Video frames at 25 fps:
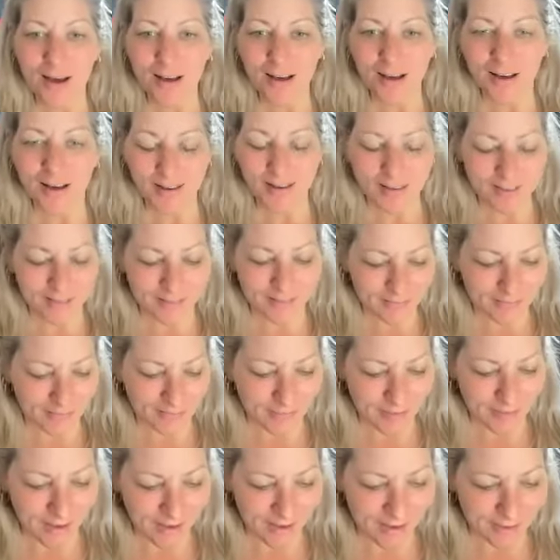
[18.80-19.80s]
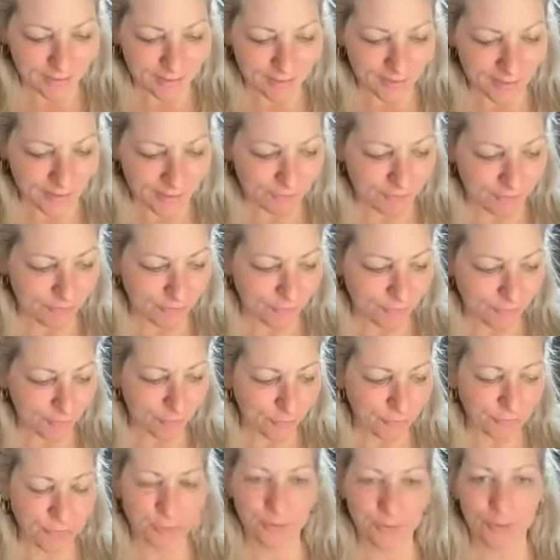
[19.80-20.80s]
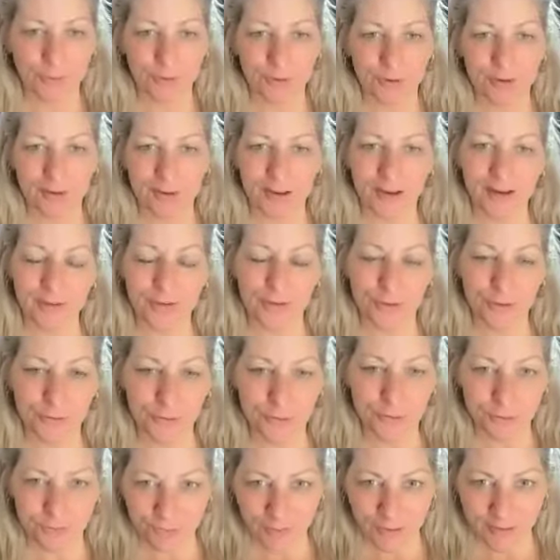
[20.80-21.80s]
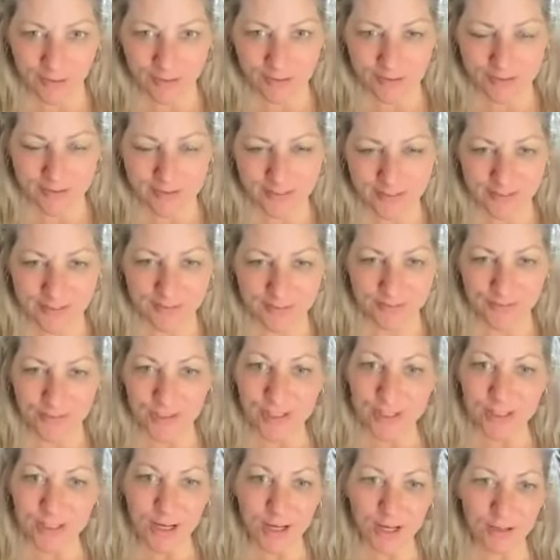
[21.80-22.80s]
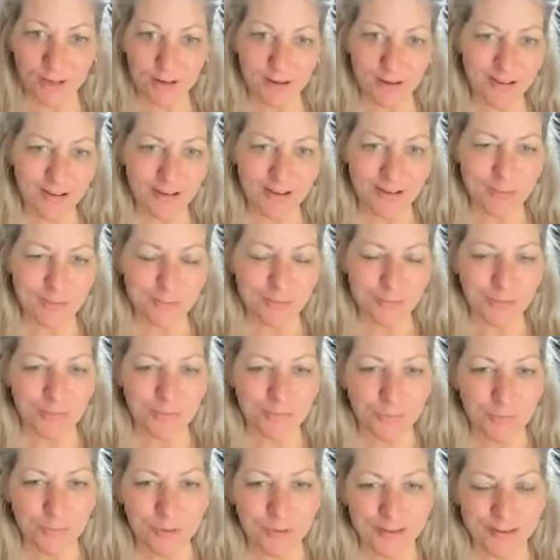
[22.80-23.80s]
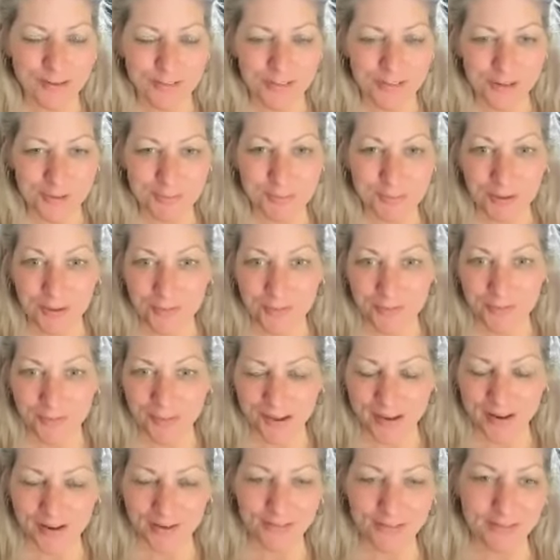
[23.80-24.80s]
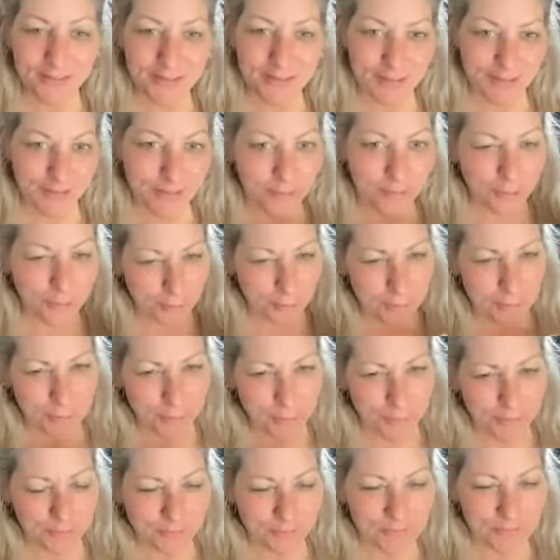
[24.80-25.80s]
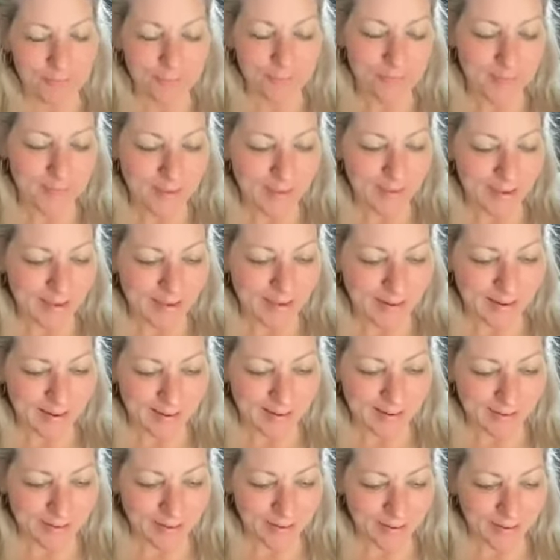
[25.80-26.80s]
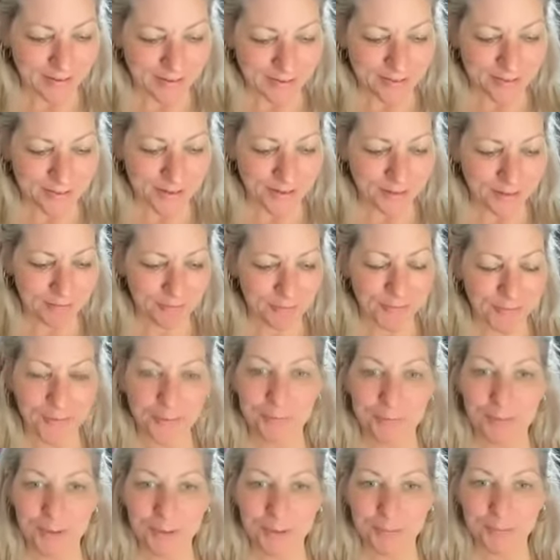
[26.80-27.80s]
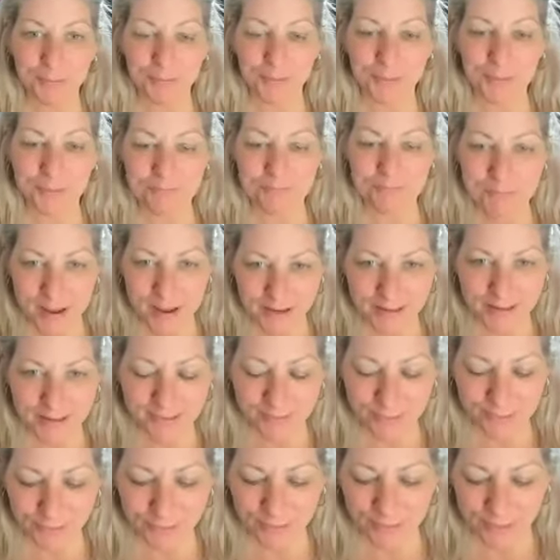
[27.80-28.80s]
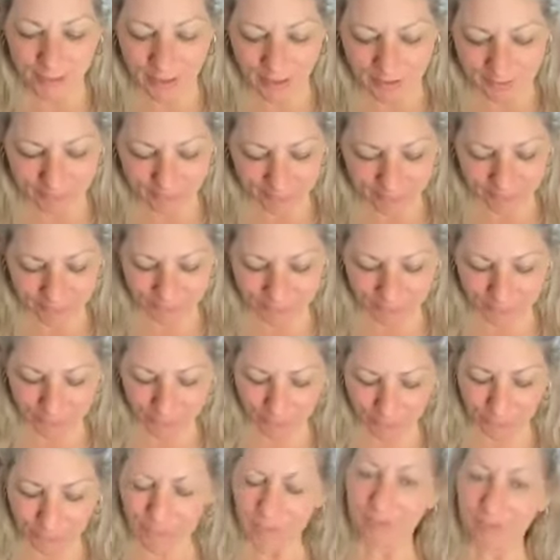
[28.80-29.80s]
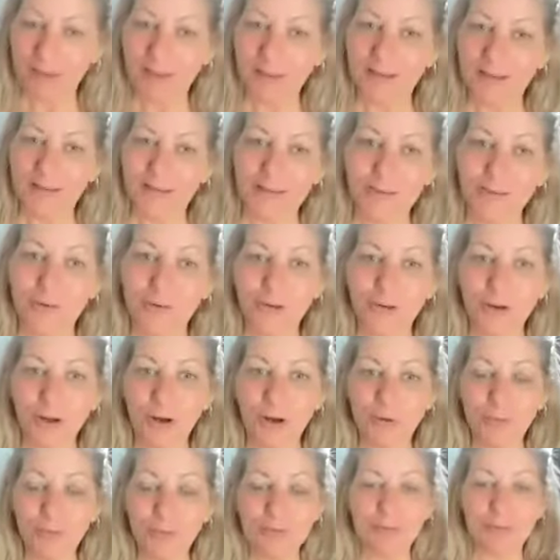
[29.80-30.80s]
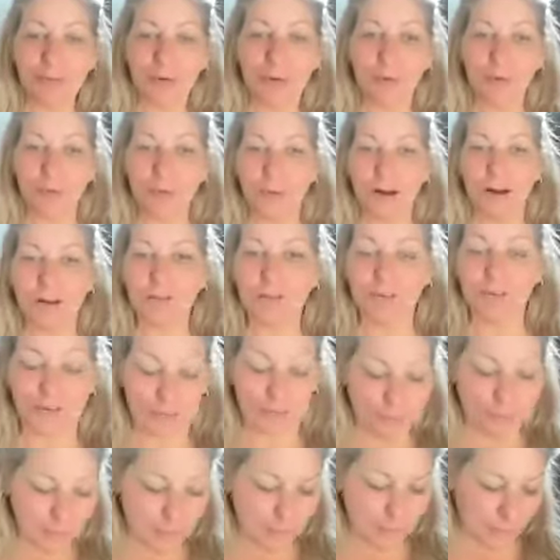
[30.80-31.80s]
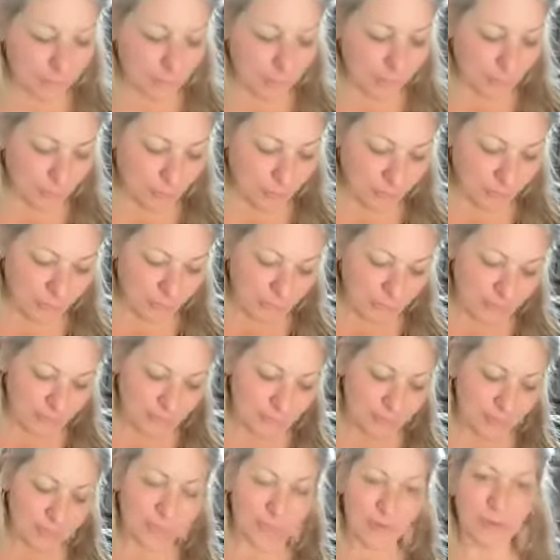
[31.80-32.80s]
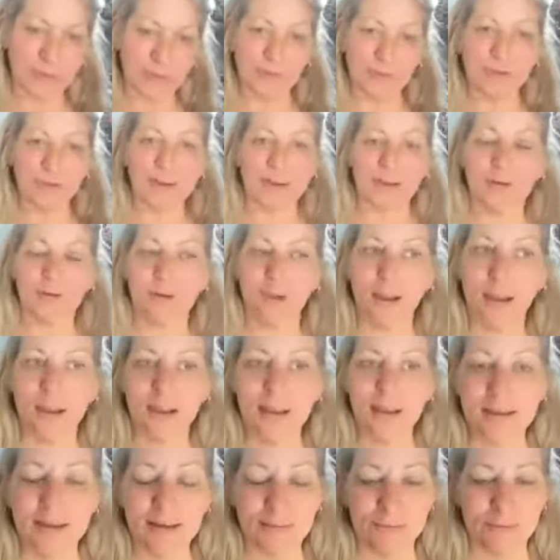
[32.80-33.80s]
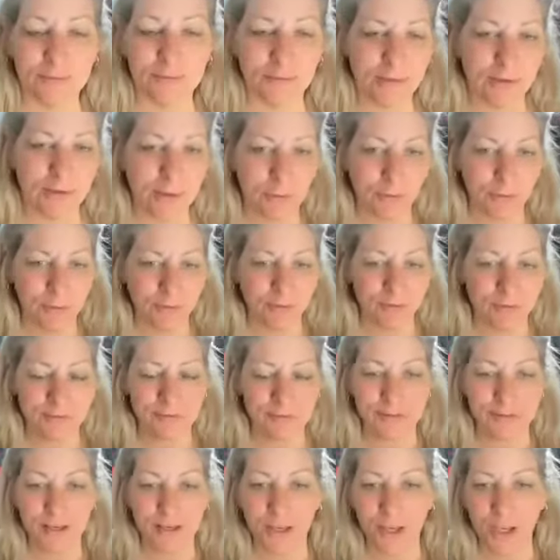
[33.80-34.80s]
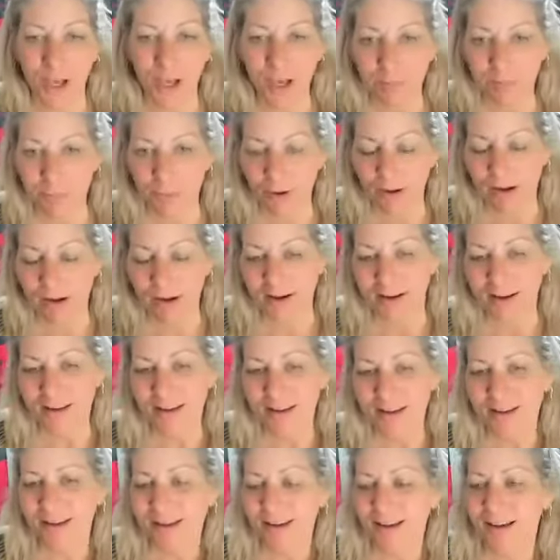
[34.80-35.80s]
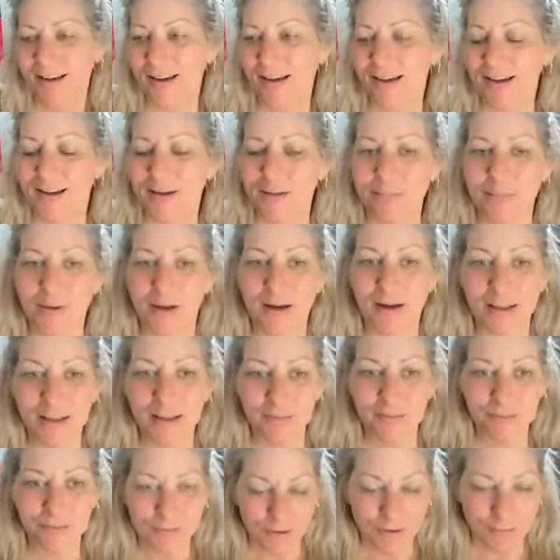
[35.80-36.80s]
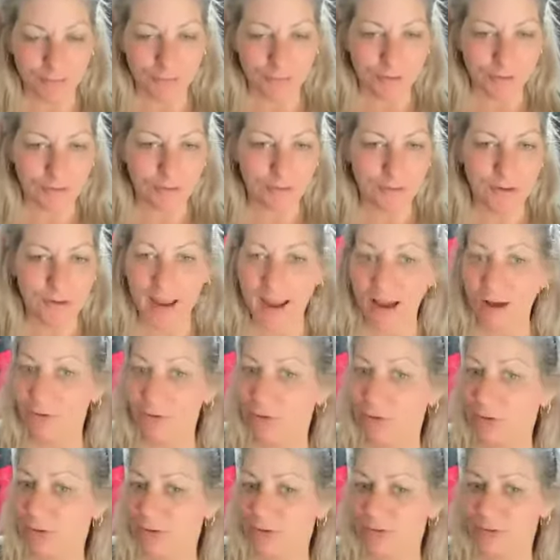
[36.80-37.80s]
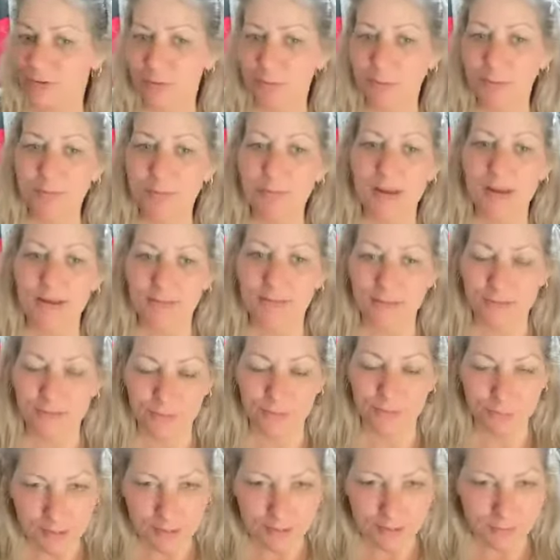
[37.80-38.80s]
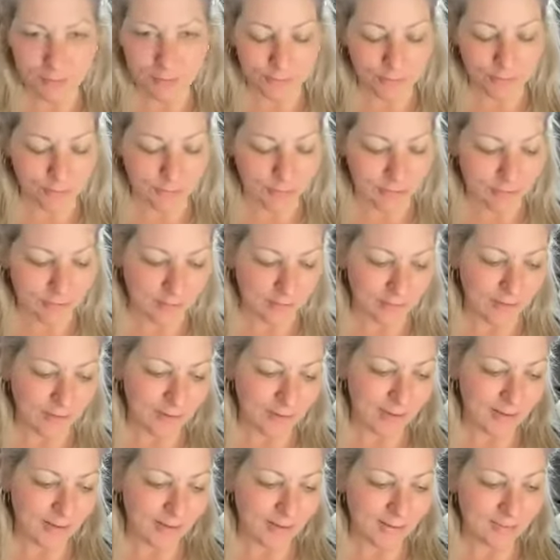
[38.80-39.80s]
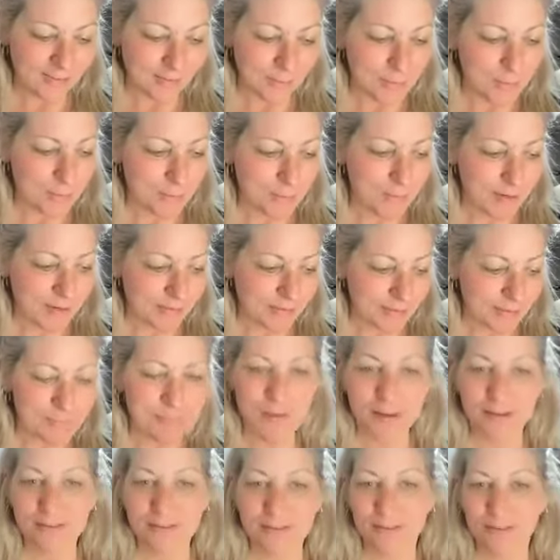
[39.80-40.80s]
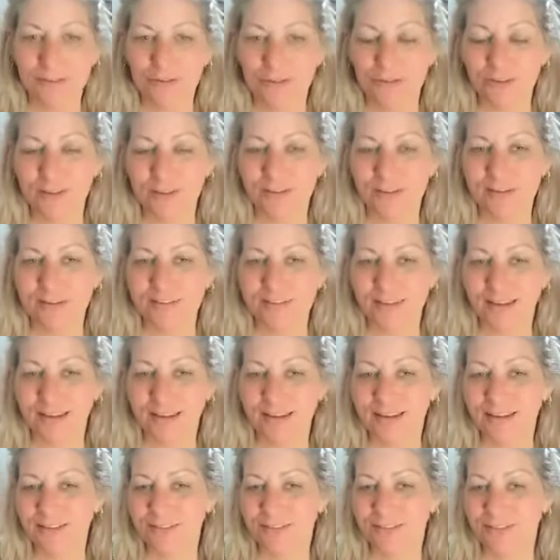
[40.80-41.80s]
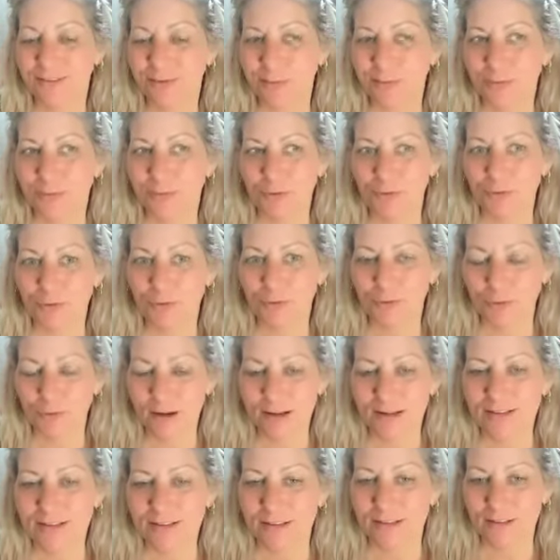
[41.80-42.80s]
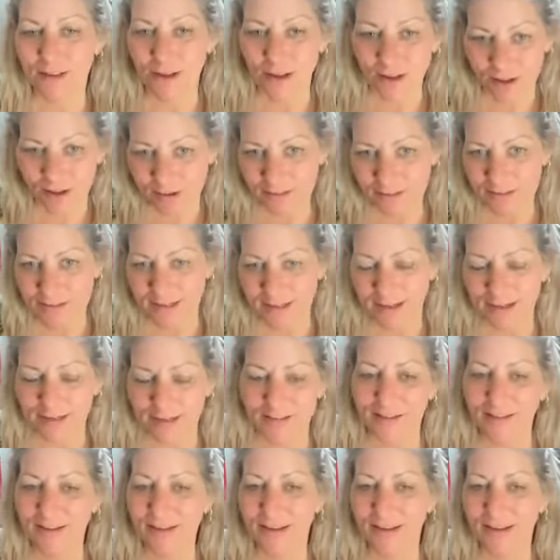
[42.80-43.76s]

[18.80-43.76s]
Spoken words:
live at 4:30 on unifiedtv.com. So if you want to check me out there, this is going to be posted in time for you to be able to make it to the live. And if you don't, then you can always go watch the recordings. You can go check out any of the recordings in the library. I have several in there now. There are some amazing speakers in there, some amazing messages, and some great content.